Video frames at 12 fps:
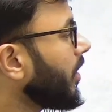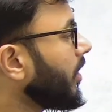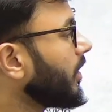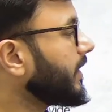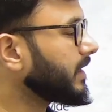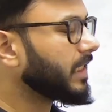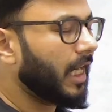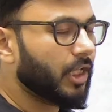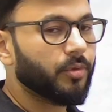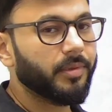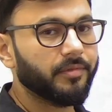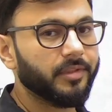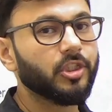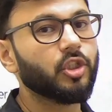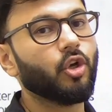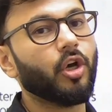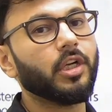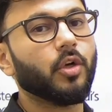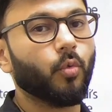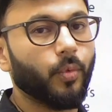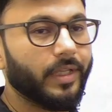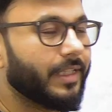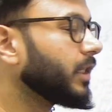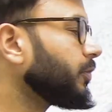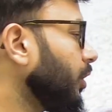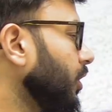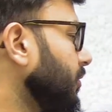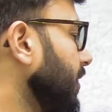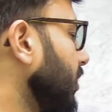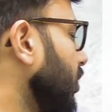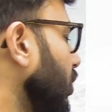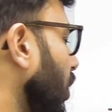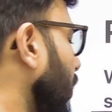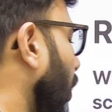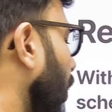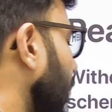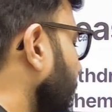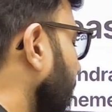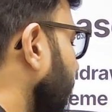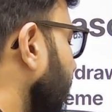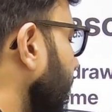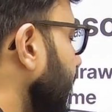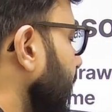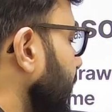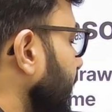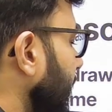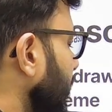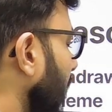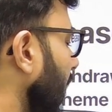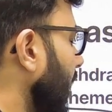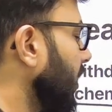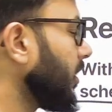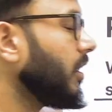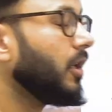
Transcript: This had to be withdrawn. When this was withdrawn, automatically this means higher